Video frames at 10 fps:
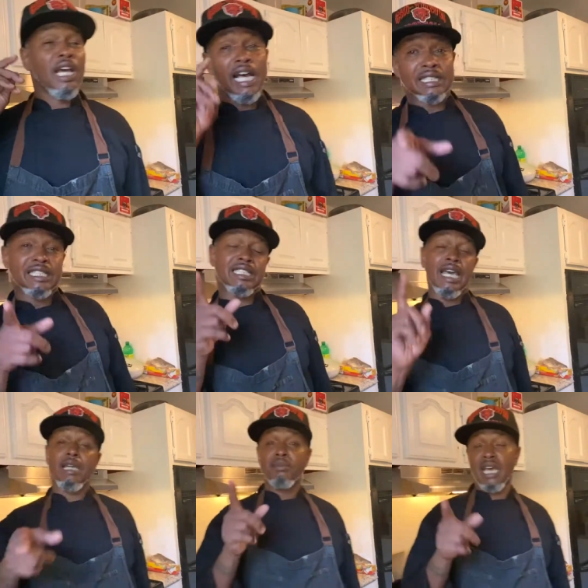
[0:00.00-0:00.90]
At the
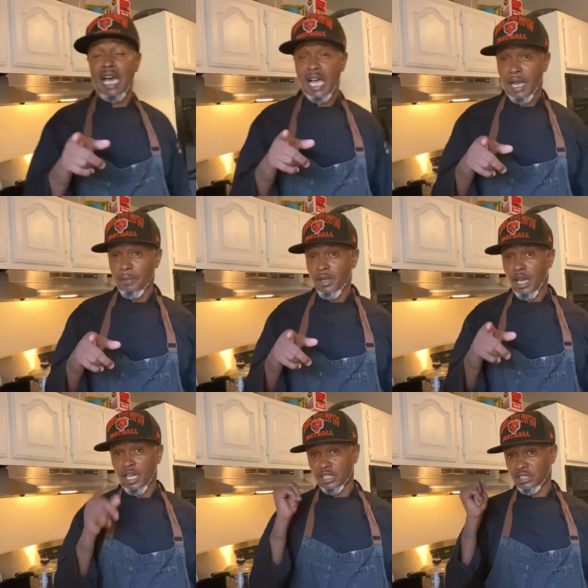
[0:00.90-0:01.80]
same time,
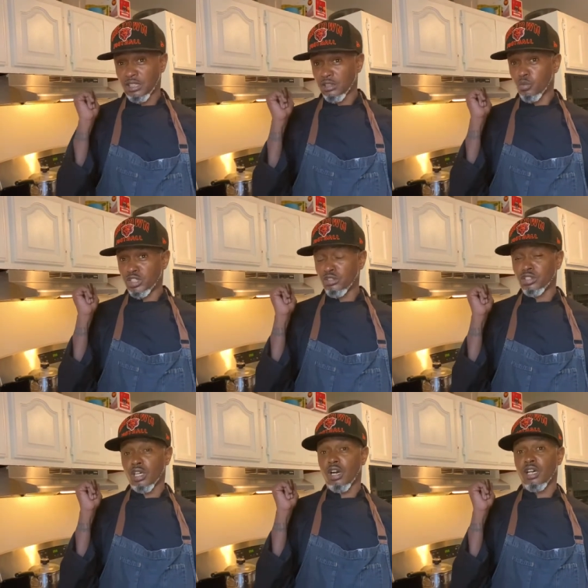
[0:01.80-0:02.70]
what you
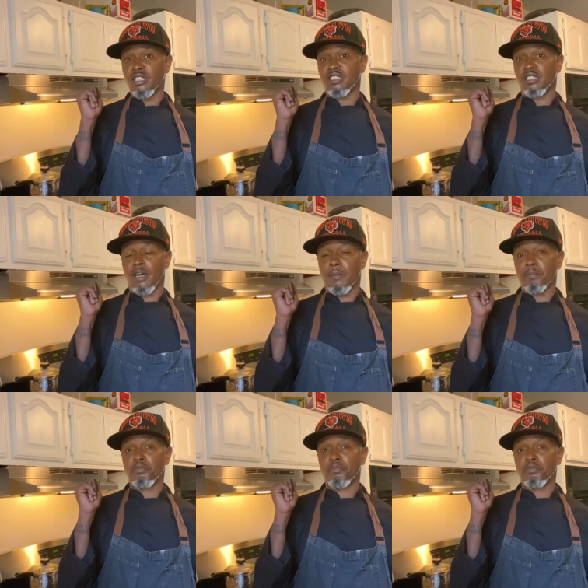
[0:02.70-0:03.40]
saw is um,